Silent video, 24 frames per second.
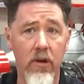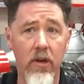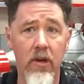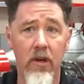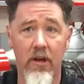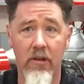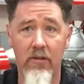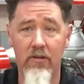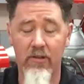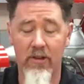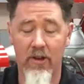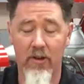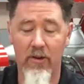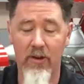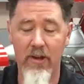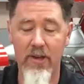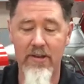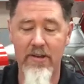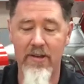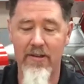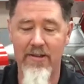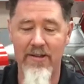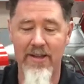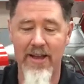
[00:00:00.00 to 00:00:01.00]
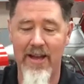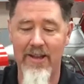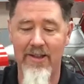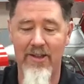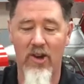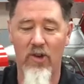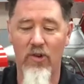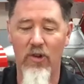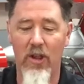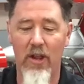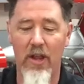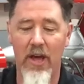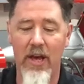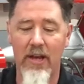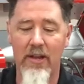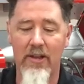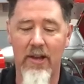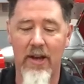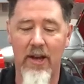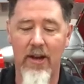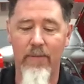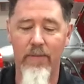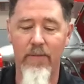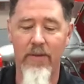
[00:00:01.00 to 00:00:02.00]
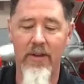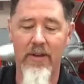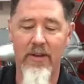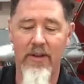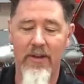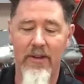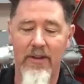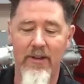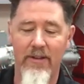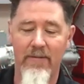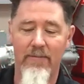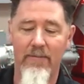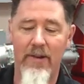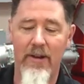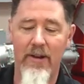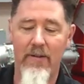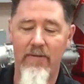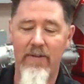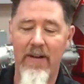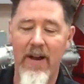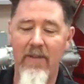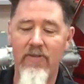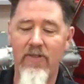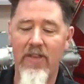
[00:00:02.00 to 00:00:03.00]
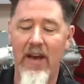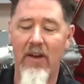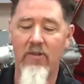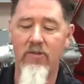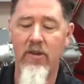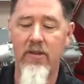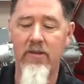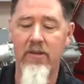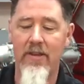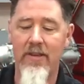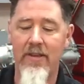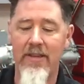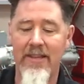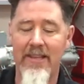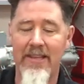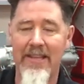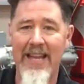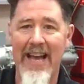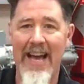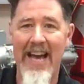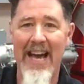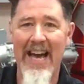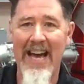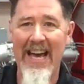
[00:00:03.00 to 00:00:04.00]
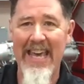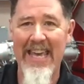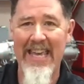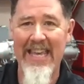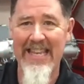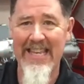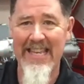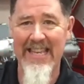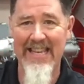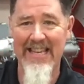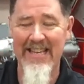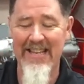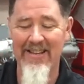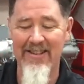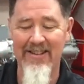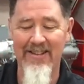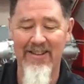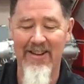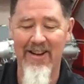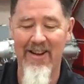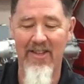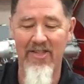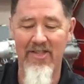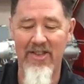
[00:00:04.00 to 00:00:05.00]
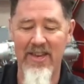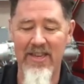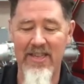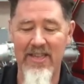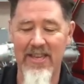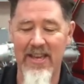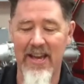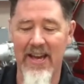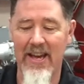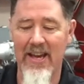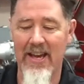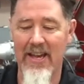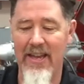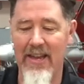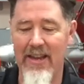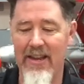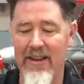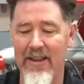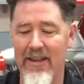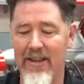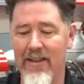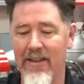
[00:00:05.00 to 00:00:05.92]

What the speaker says: in, so at least it's not totally locked up. But 5,000th is tight on this side.